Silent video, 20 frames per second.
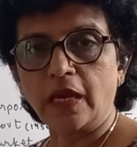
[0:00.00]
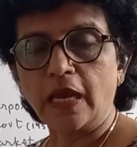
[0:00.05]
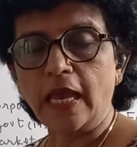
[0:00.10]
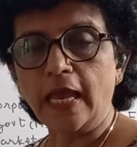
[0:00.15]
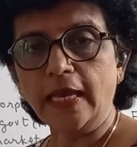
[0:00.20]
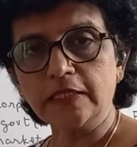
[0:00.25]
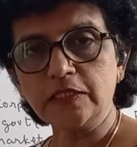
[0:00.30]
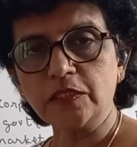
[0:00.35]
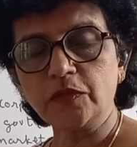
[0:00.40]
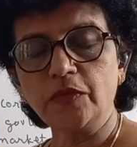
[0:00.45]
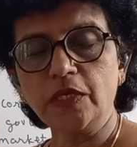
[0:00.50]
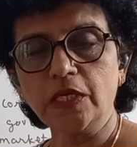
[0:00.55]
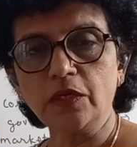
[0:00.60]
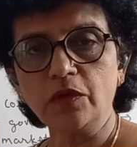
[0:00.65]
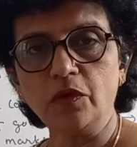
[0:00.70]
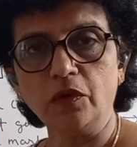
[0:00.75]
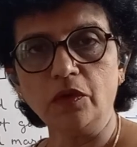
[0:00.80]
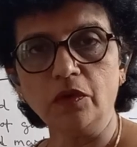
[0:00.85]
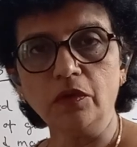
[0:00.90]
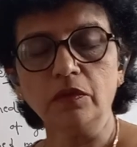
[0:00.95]
As we
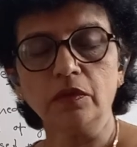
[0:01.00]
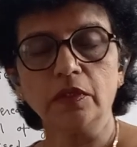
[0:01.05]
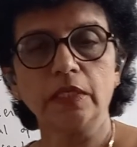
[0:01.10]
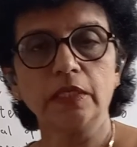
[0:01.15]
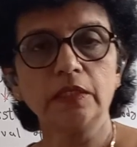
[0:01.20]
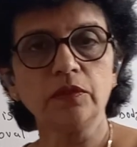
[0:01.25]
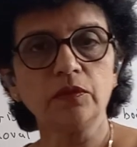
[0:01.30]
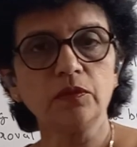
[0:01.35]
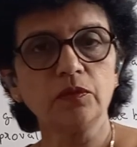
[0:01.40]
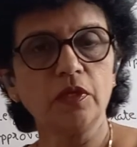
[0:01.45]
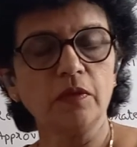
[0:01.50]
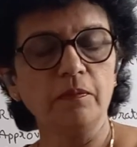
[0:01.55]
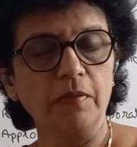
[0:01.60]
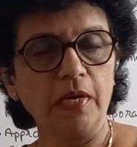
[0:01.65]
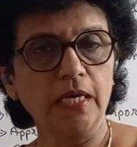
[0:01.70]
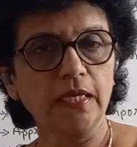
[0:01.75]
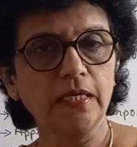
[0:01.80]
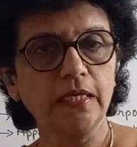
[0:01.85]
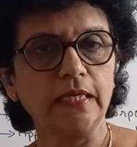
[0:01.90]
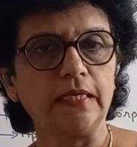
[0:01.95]
go into the
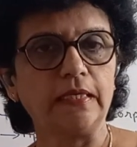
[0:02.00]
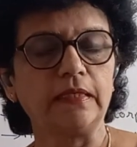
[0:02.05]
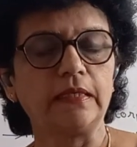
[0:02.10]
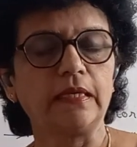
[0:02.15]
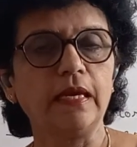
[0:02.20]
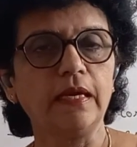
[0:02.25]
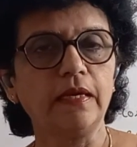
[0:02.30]
market